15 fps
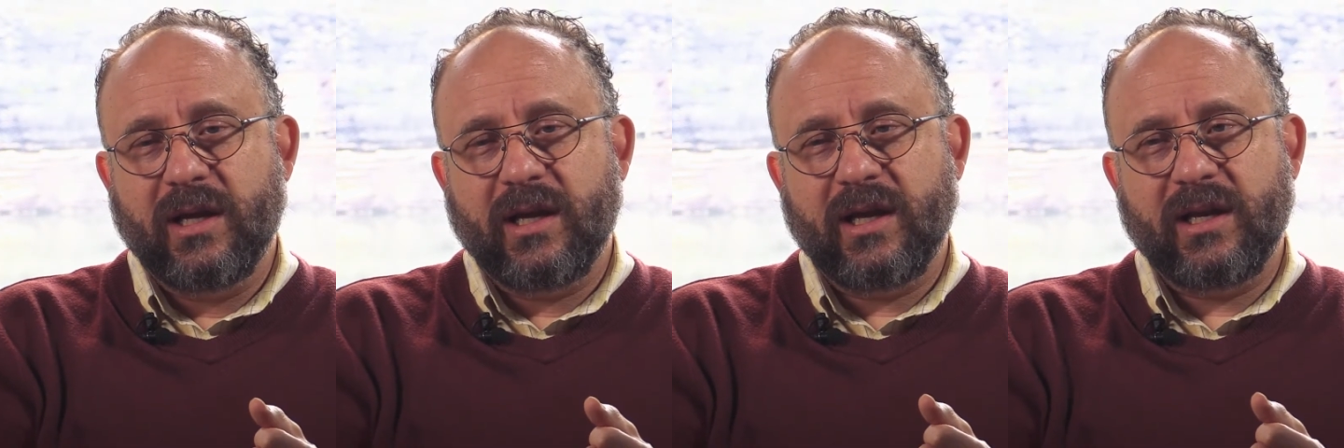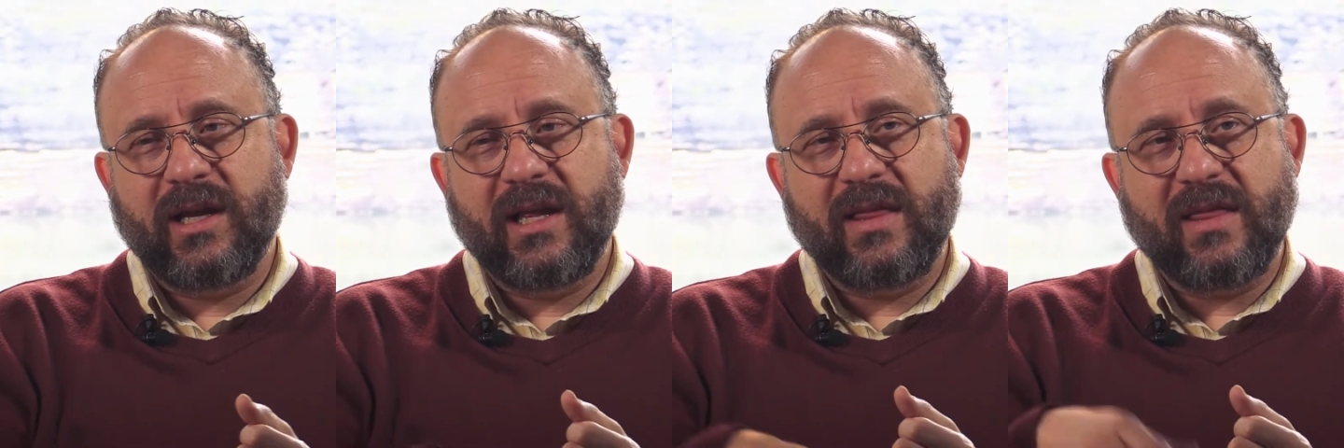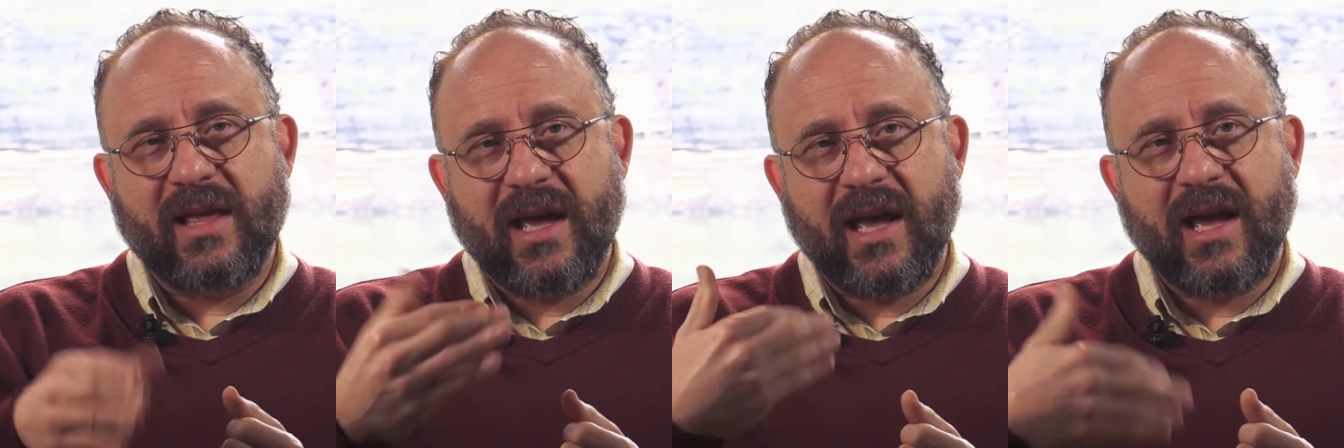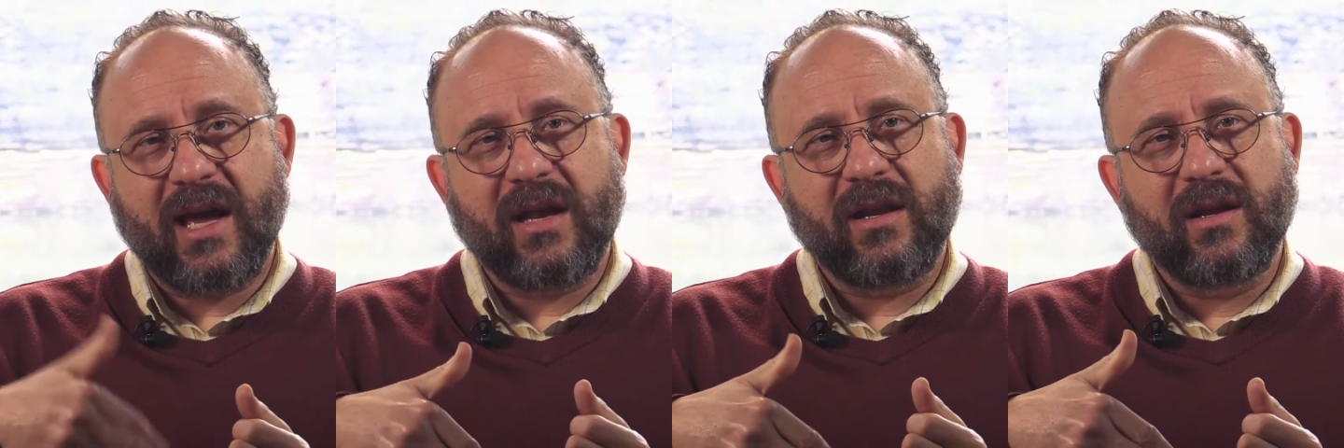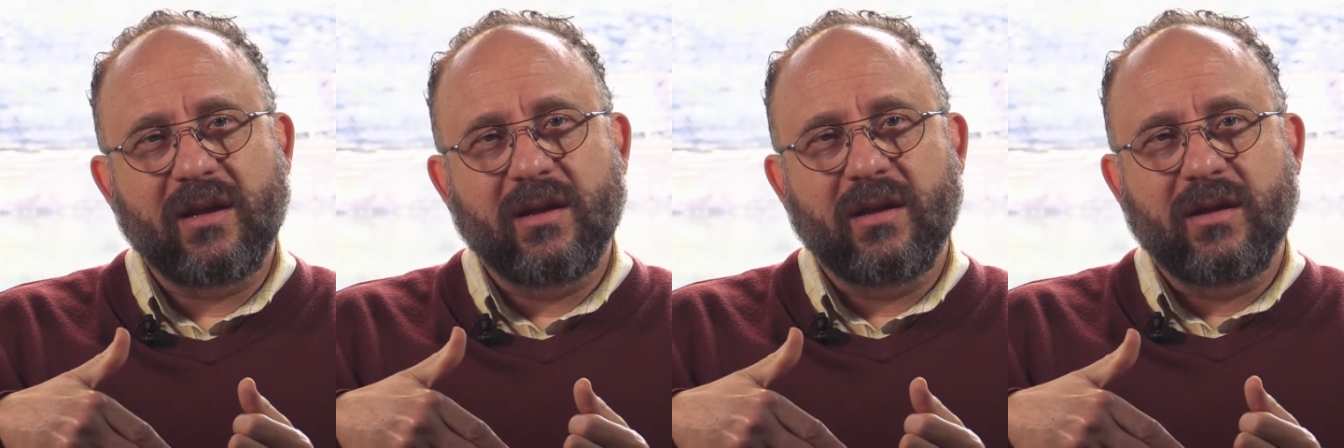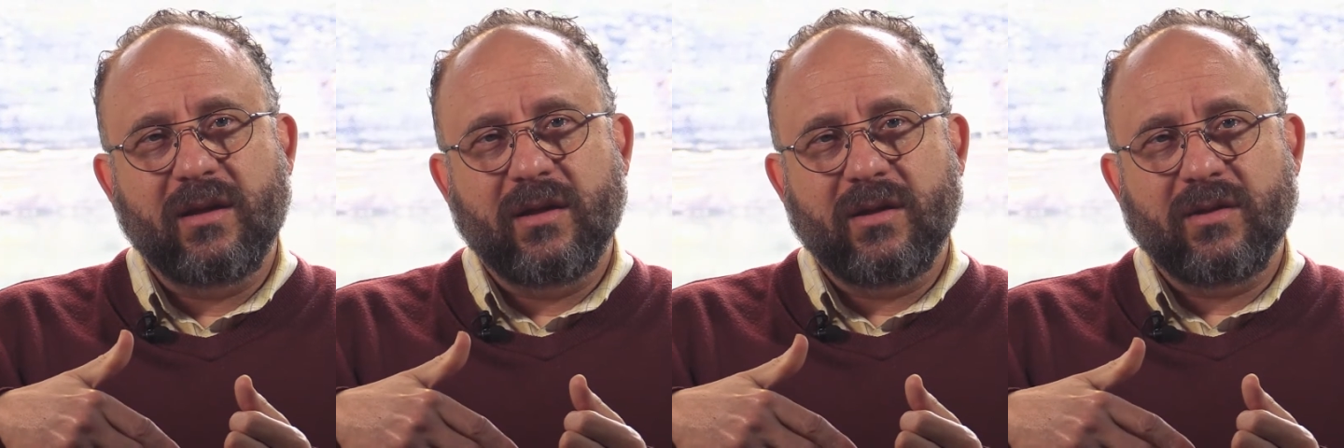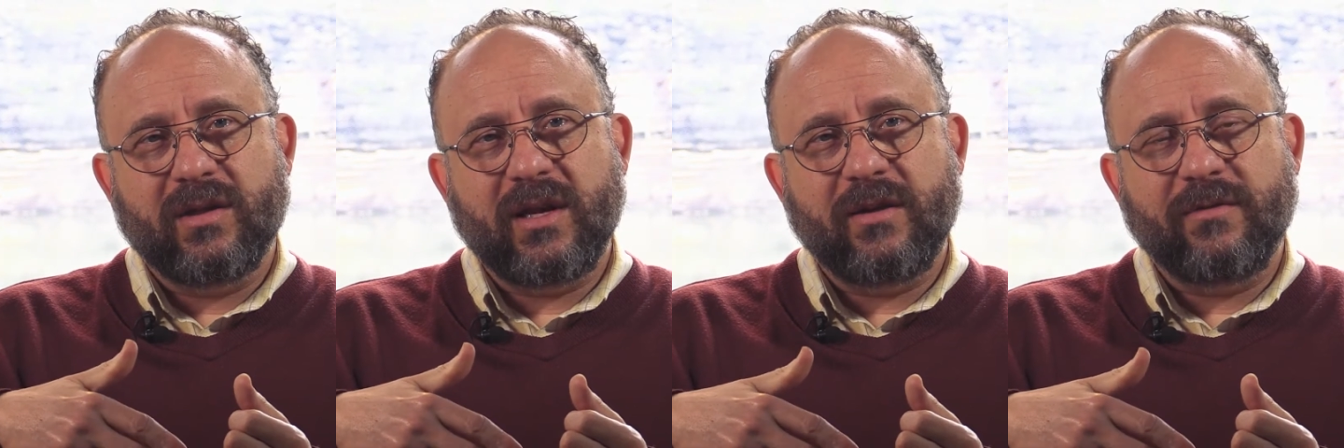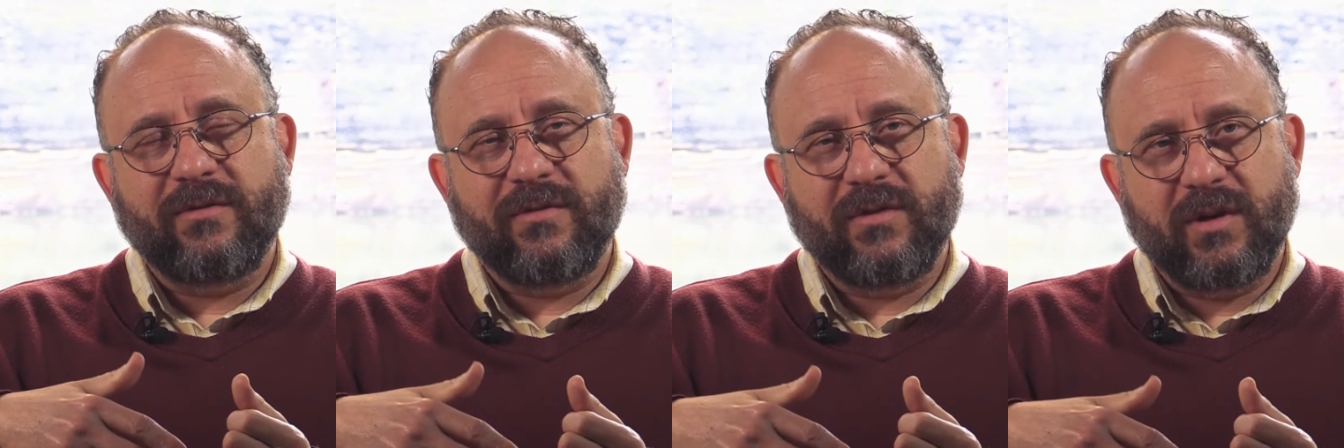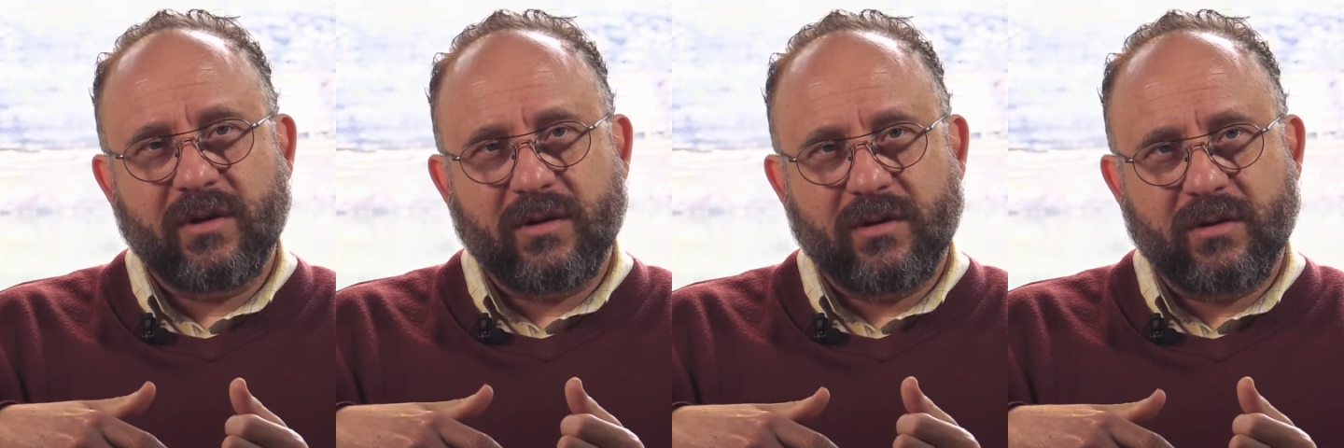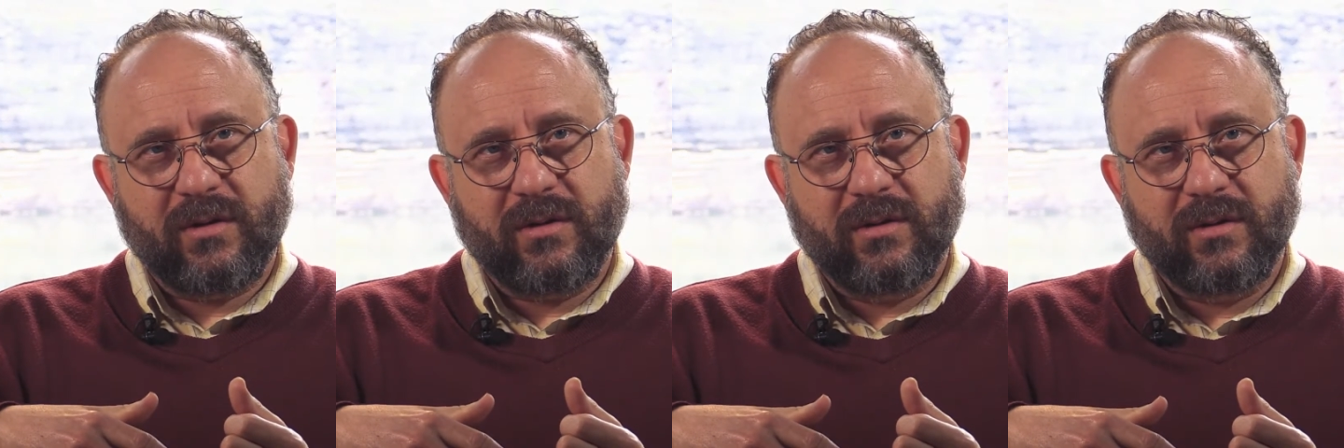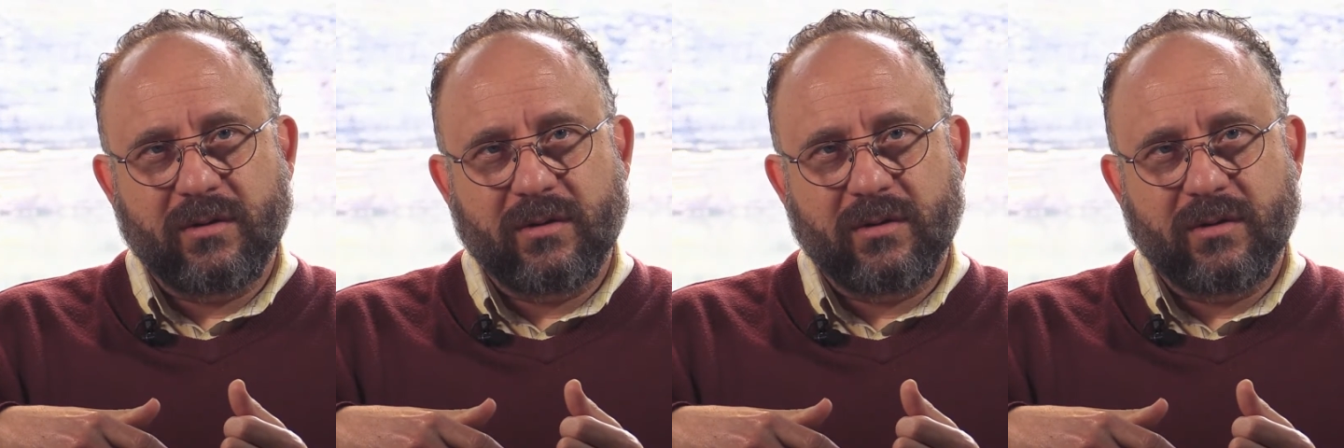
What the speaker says: And in that, they feel,